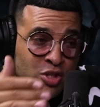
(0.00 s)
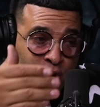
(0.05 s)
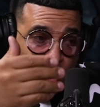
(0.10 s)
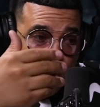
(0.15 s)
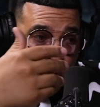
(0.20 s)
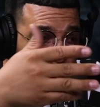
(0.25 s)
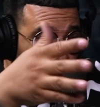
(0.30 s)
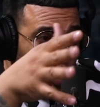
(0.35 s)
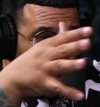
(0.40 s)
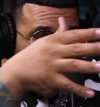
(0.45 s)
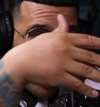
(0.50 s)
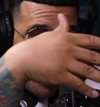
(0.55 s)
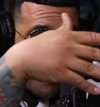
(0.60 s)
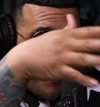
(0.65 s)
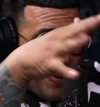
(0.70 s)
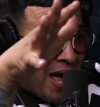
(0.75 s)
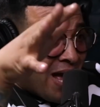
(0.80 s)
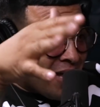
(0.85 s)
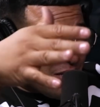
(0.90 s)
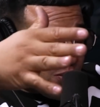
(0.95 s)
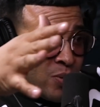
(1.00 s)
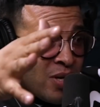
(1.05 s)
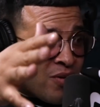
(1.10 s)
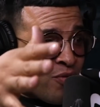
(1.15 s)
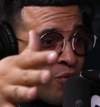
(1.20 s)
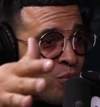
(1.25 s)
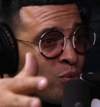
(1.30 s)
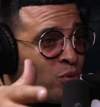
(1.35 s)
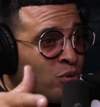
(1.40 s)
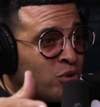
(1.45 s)
Right. So you can go past
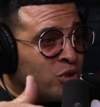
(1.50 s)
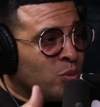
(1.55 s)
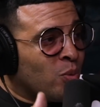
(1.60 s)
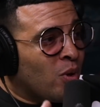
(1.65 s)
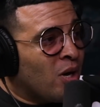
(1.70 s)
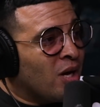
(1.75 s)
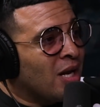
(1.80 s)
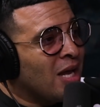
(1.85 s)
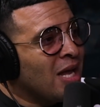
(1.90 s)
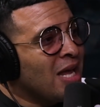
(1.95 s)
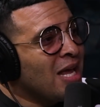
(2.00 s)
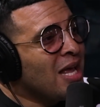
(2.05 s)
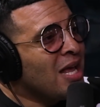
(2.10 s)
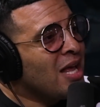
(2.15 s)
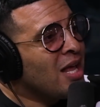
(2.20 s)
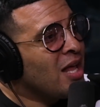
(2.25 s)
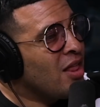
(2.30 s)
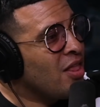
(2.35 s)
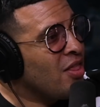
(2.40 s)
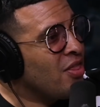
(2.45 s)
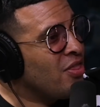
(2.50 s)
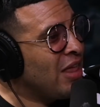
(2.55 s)
whatever rules you want. Say it.